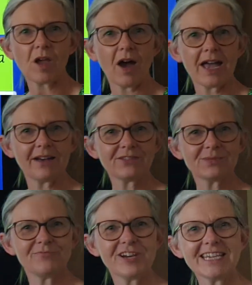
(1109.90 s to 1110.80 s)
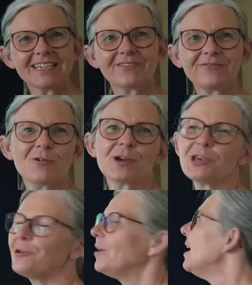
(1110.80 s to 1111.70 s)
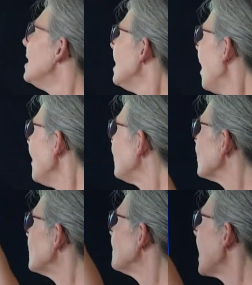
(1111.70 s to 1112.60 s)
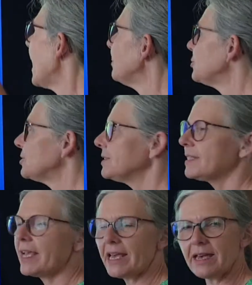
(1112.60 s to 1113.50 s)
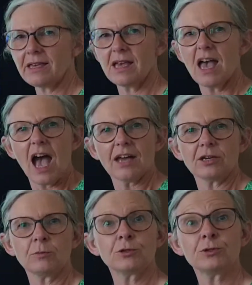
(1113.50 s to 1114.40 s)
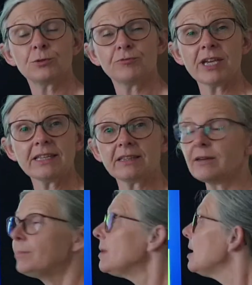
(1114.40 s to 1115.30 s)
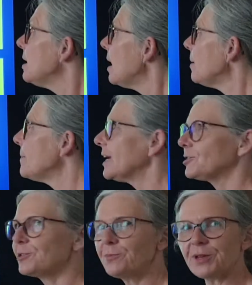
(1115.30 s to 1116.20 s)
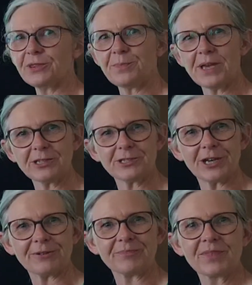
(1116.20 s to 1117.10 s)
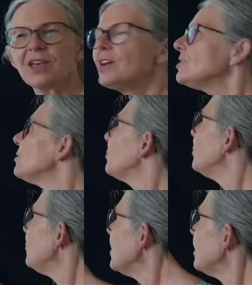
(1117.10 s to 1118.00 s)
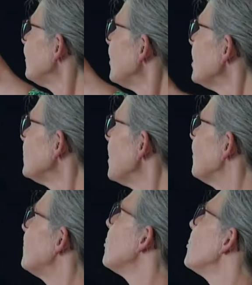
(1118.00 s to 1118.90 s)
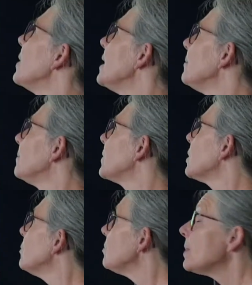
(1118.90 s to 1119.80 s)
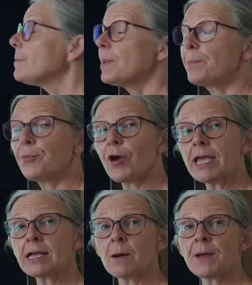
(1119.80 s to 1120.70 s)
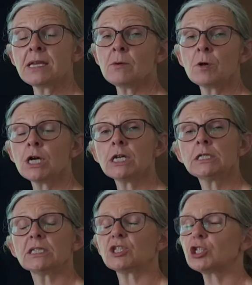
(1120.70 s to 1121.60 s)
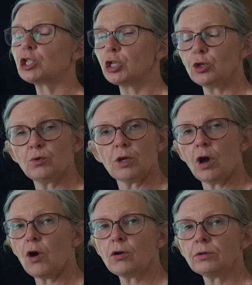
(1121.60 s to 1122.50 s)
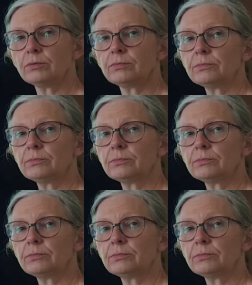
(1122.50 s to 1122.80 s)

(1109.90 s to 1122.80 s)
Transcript: I have some reading for you. I've got some captions here, and I want you to read them and match them with the picture. So can you read the first one for me? Remember, break up any word that's too long.